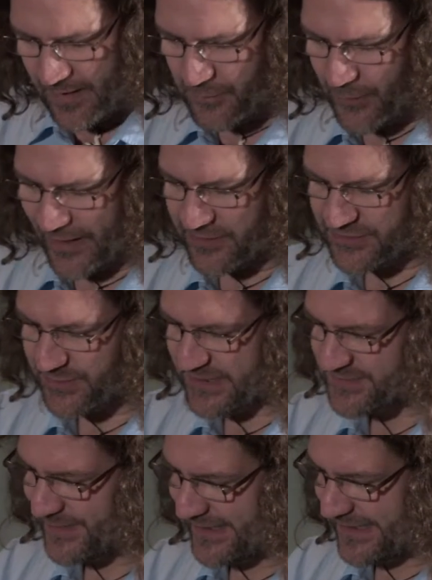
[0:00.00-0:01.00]
Prior to
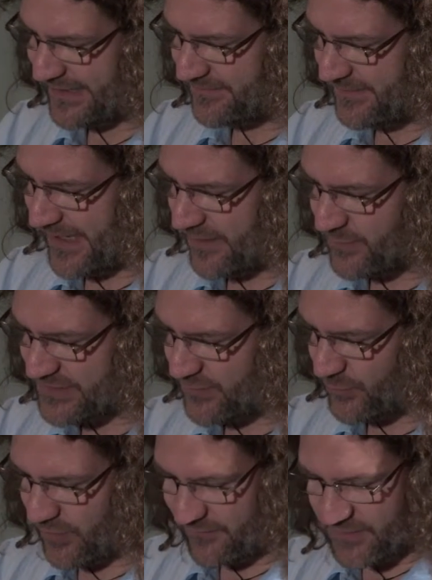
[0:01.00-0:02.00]
SPE, Mike was a
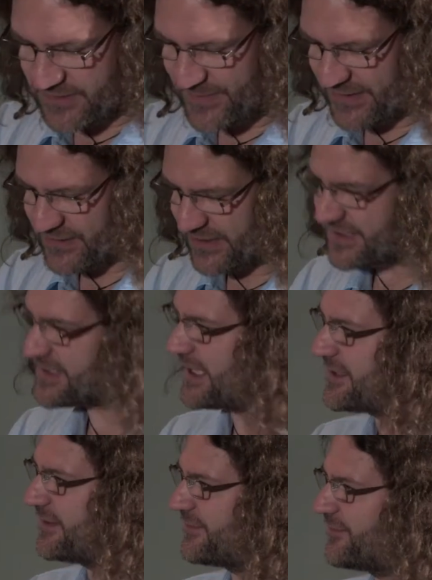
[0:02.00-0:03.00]
workflow specialist
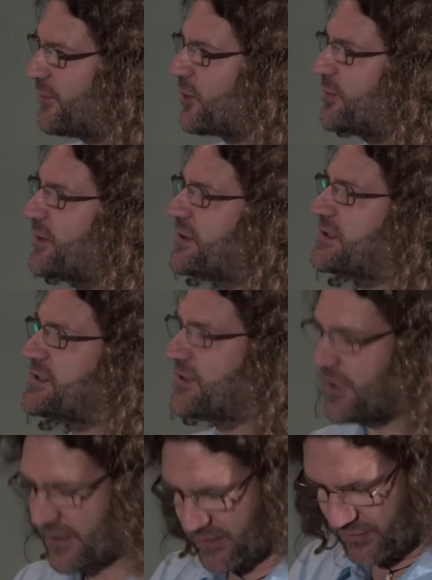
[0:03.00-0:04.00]
at the former
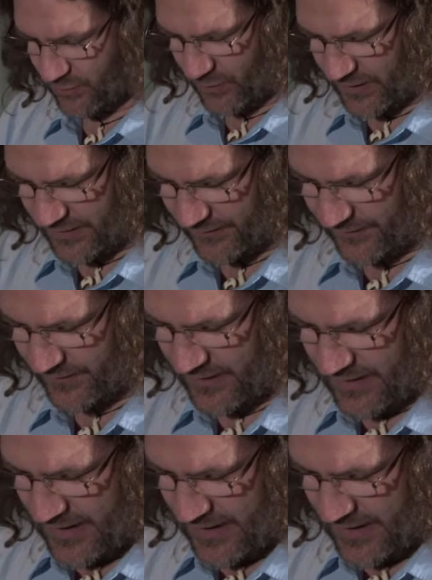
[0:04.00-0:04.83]
Sony ColorWorks,